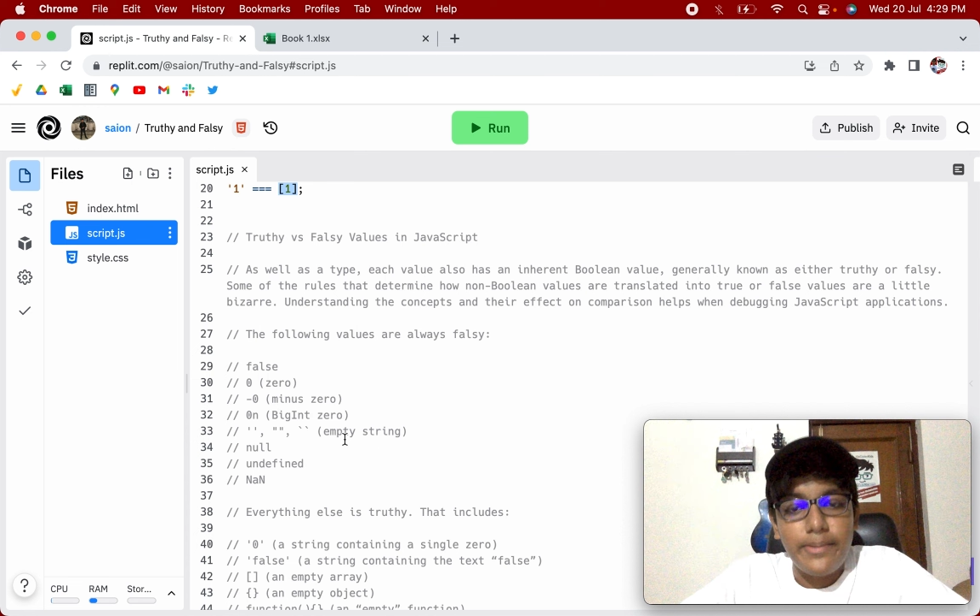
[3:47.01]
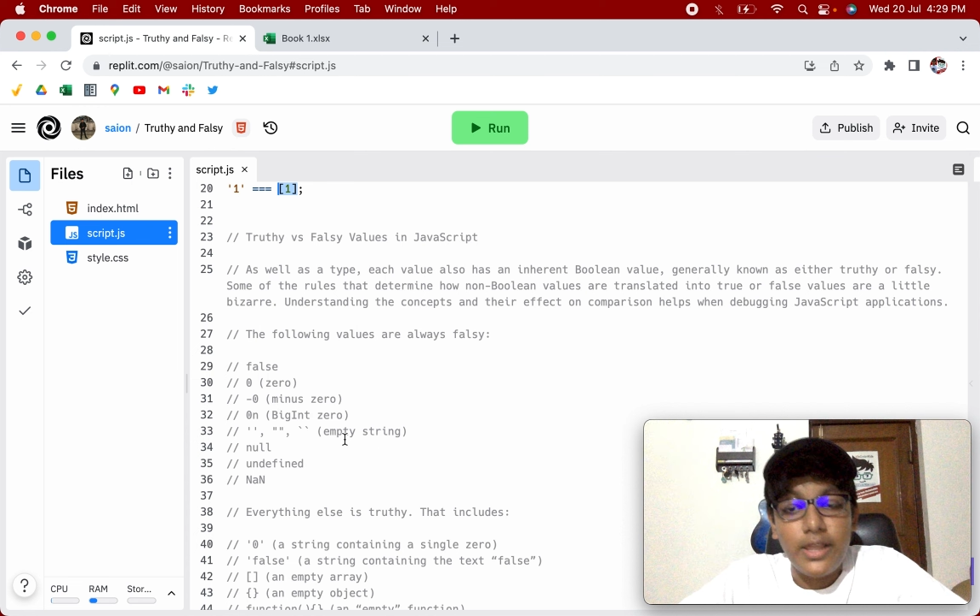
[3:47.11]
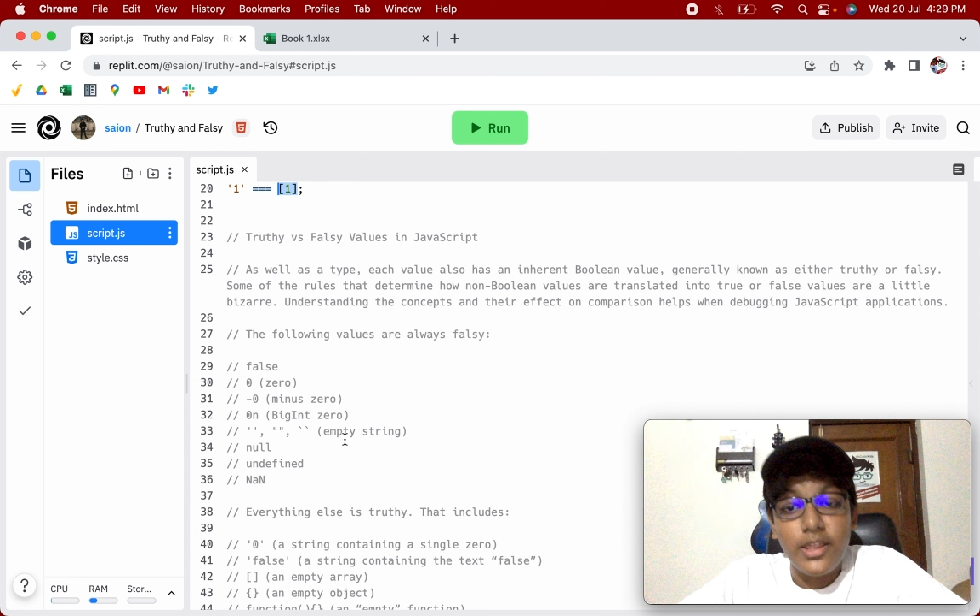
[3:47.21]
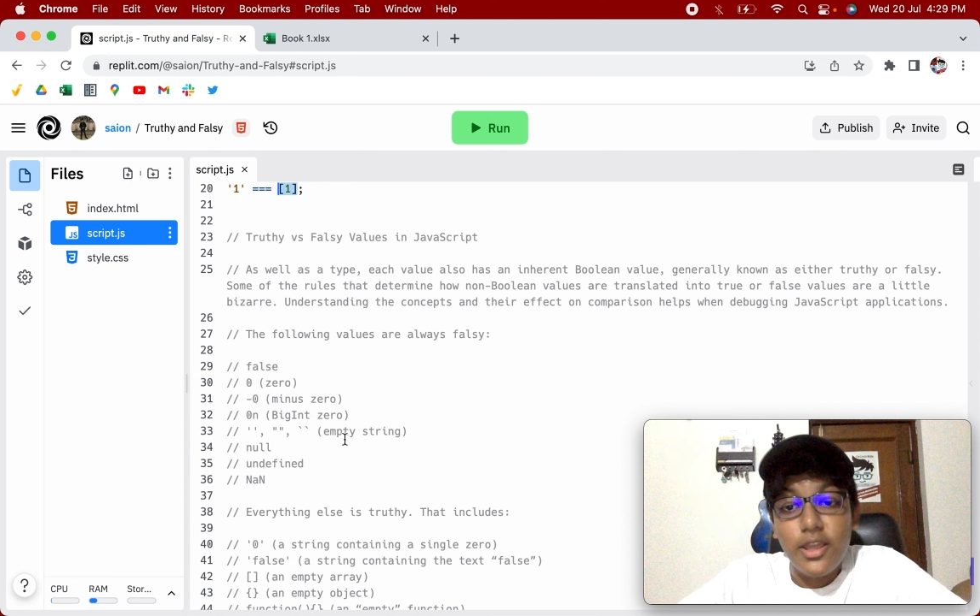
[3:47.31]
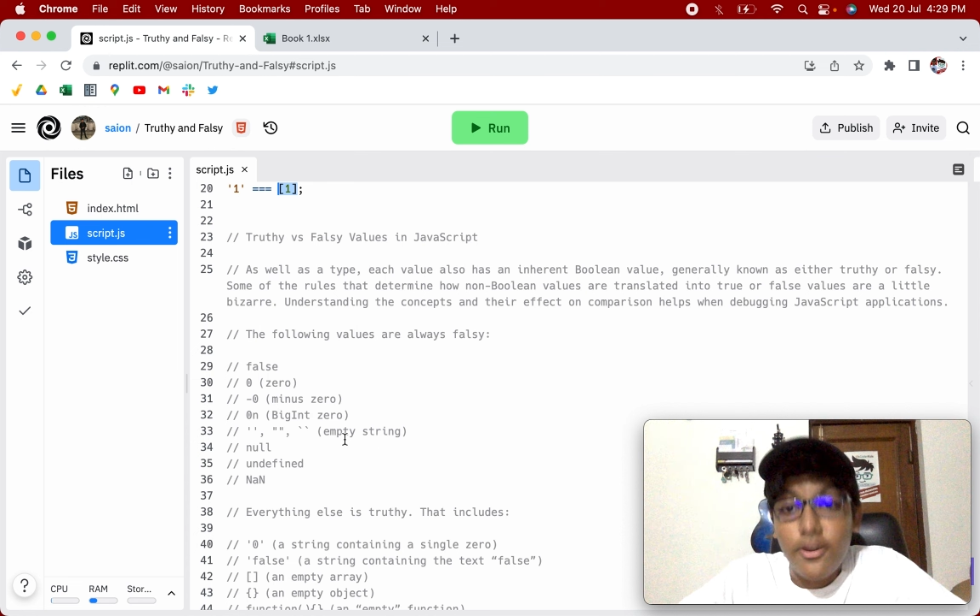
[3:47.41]

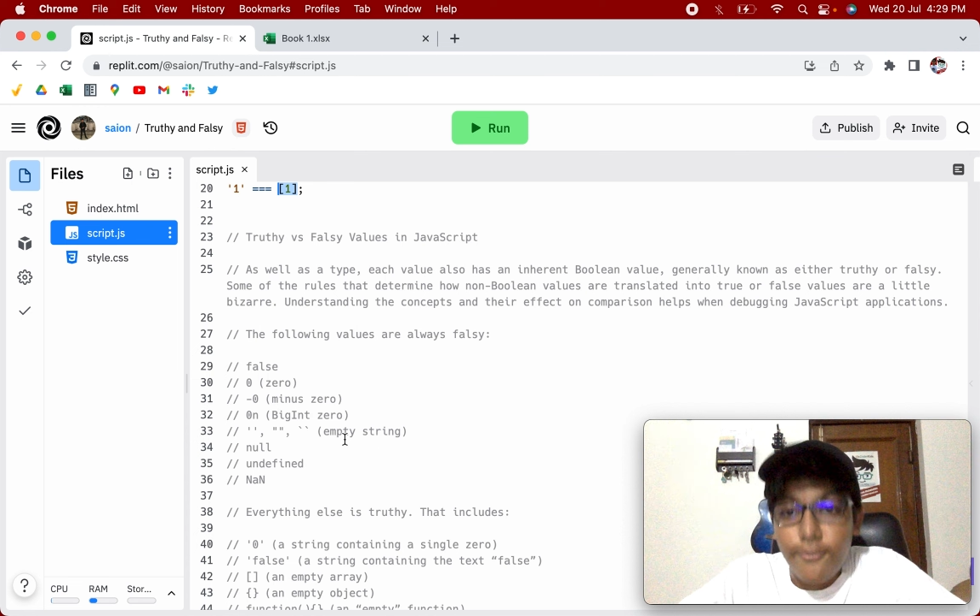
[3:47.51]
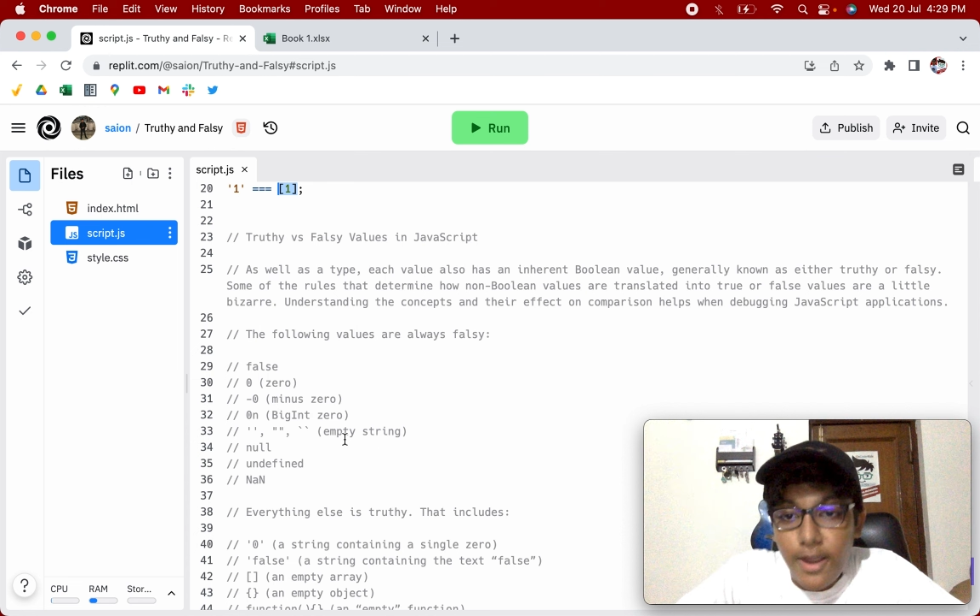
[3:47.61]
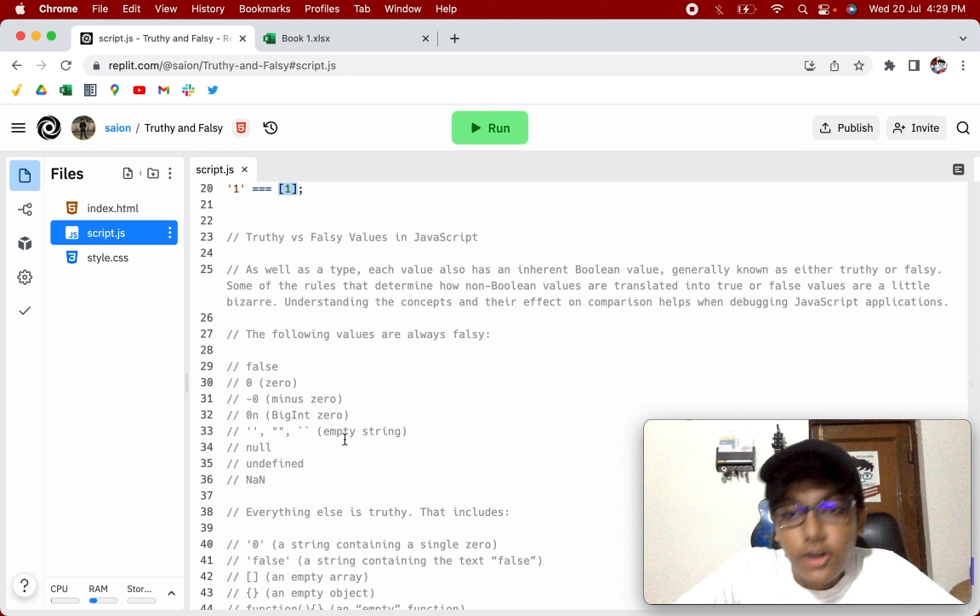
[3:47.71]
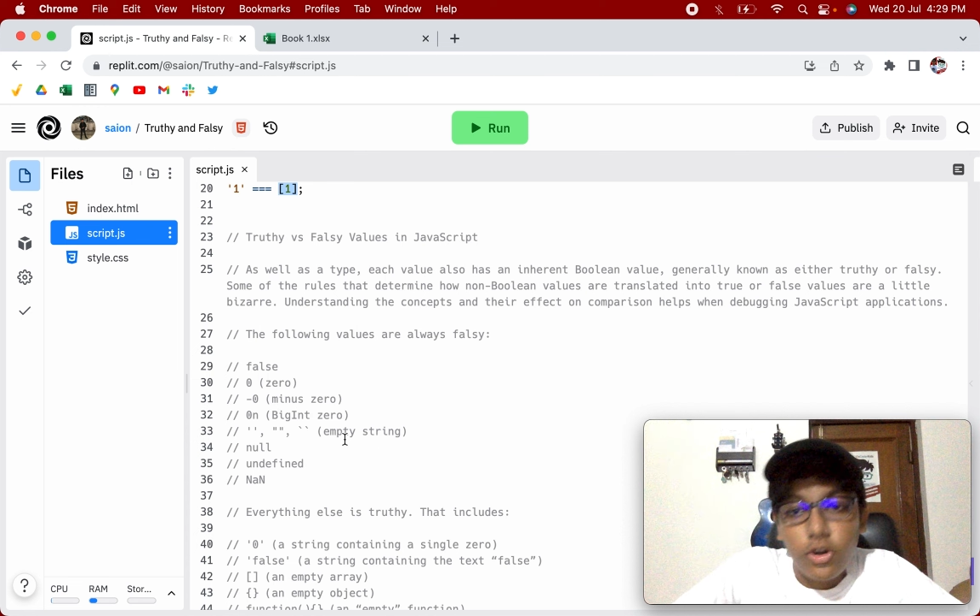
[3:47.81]
and the effect